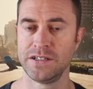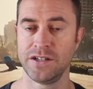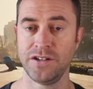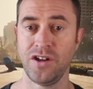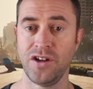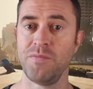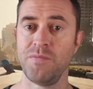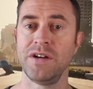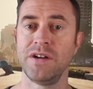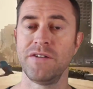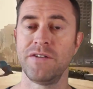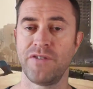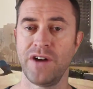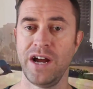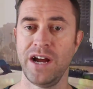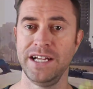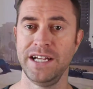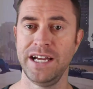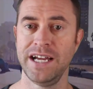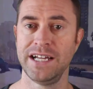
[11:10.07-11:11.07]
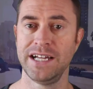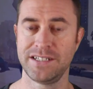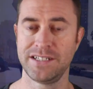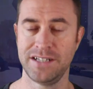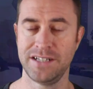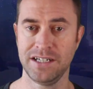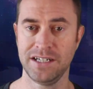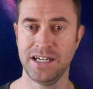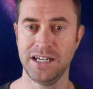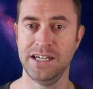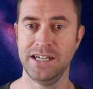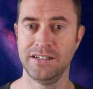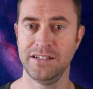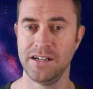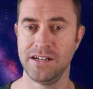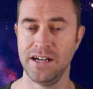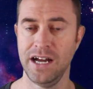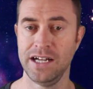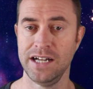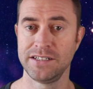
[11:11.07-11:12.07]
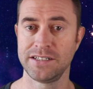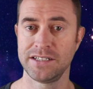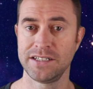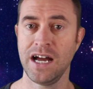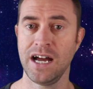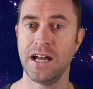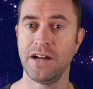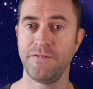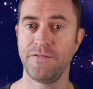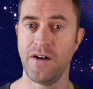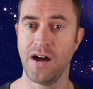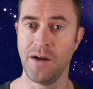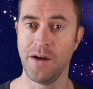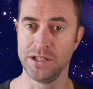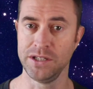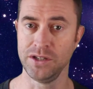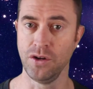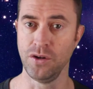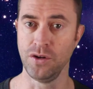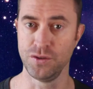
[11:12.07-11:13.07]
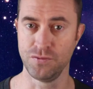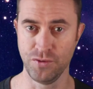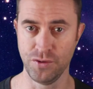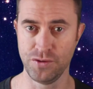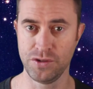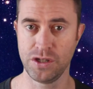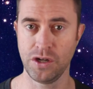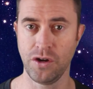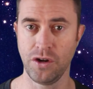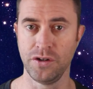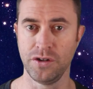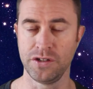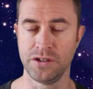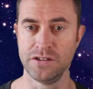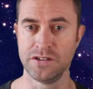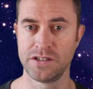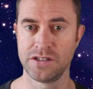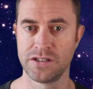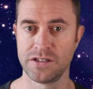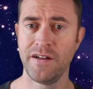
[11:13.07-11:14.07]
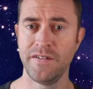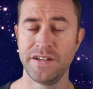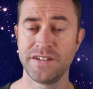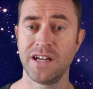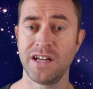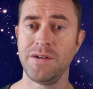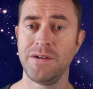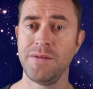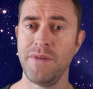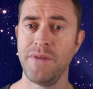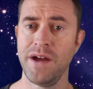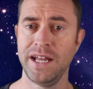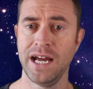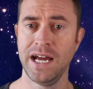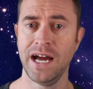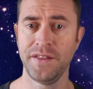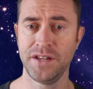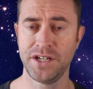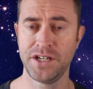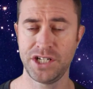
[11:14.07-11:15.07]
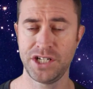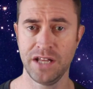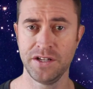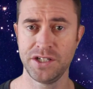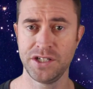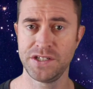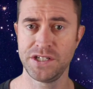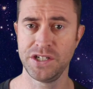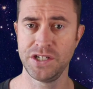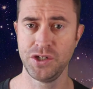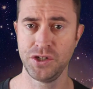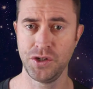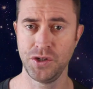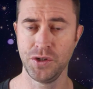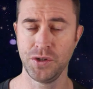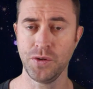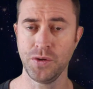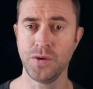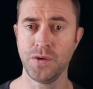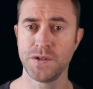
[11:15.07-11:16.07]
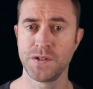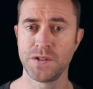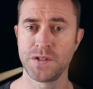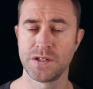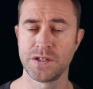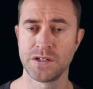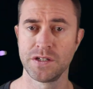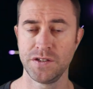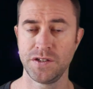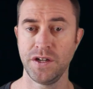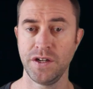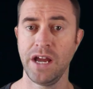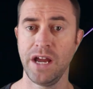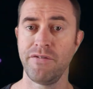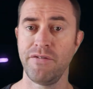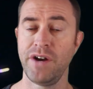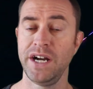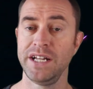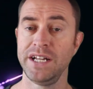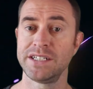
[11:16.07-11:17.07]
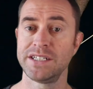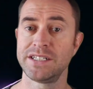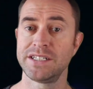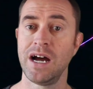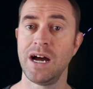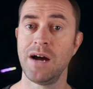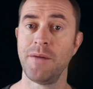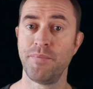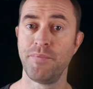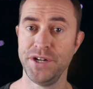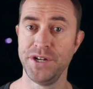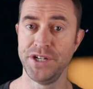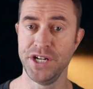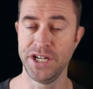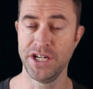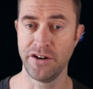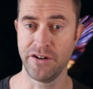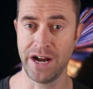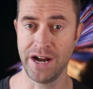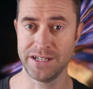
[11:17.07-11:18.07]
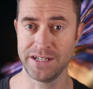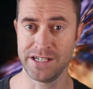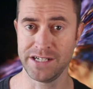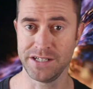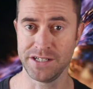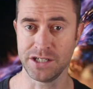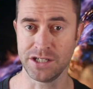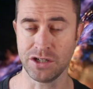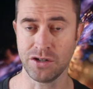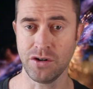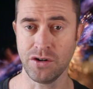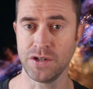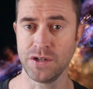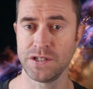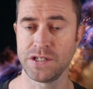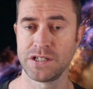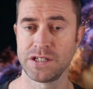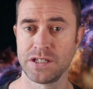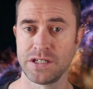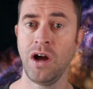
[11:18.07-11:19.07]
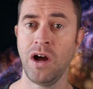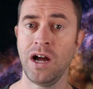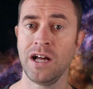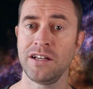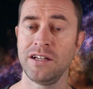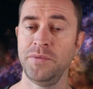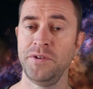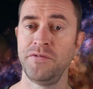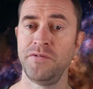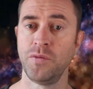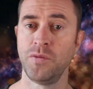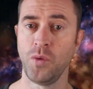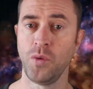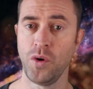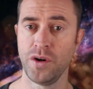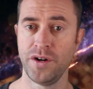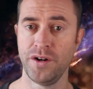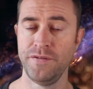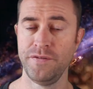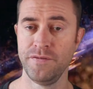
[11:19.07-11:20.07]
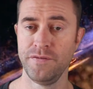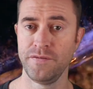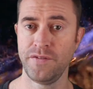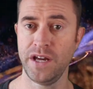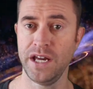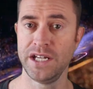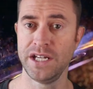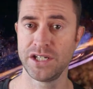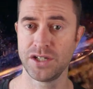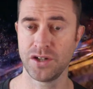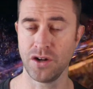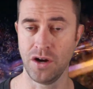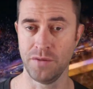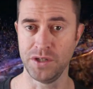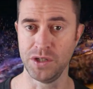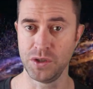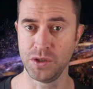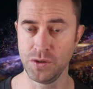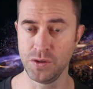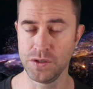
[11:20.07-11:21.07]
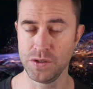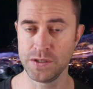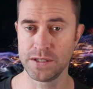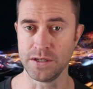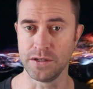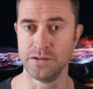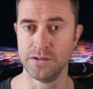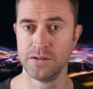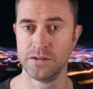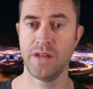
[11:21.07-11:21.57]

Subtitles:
so don't be afraid to get stuck in and start farming those root tokens. There's going to be many other challenges in due course, so get ready to start bridging your assets across, likely be rewarded for each time you do so.